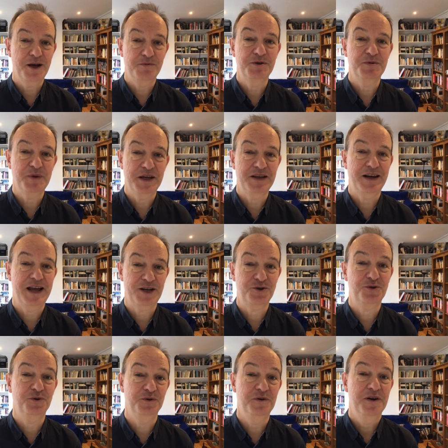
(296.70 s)
to make an
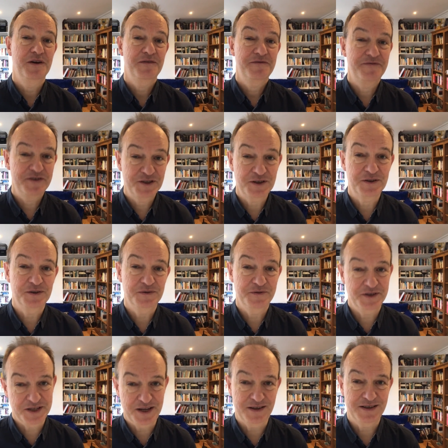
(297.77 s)
actual physical
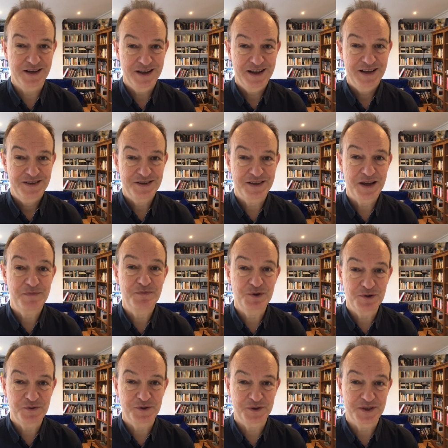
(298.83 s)
visit to that
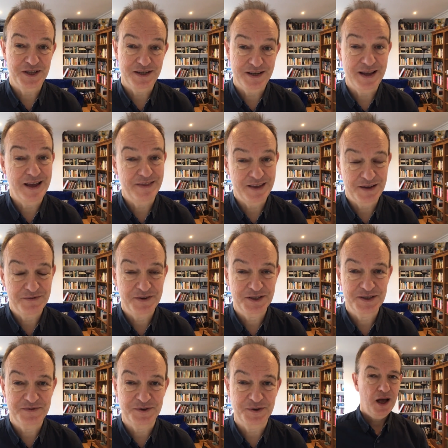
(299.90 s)
beautiful city and that
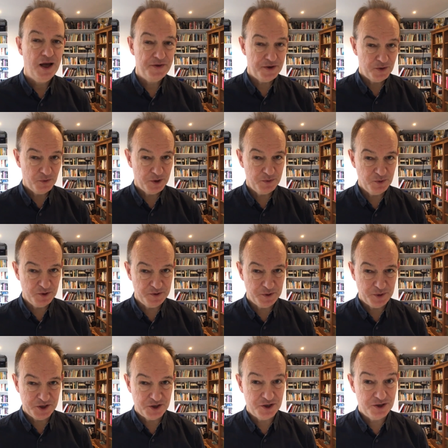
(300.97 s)
festival. I think one movie
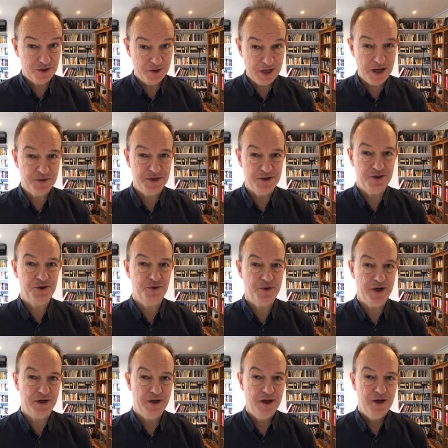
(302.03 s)
which stood out in
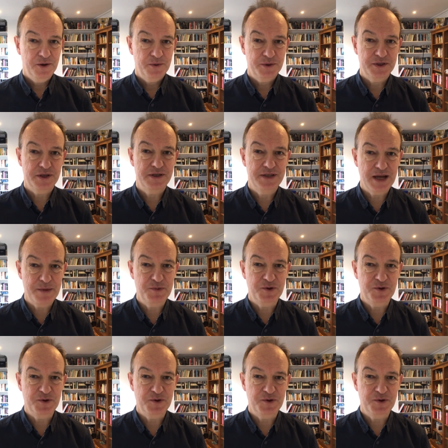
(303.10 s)
Turin was the debut